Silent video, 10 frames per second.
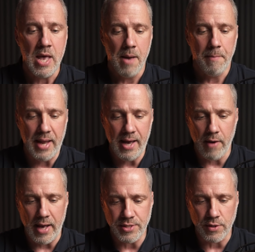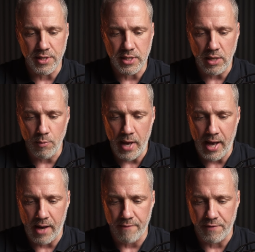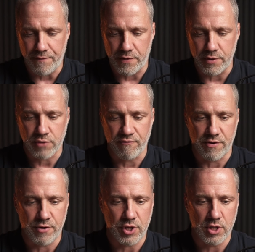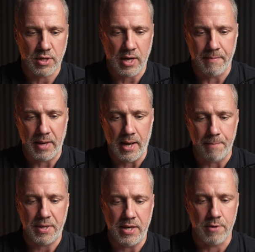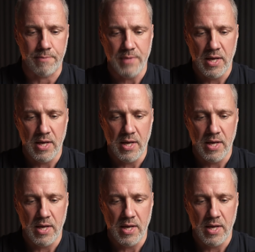But now, as you can see, we have the first version coming up here.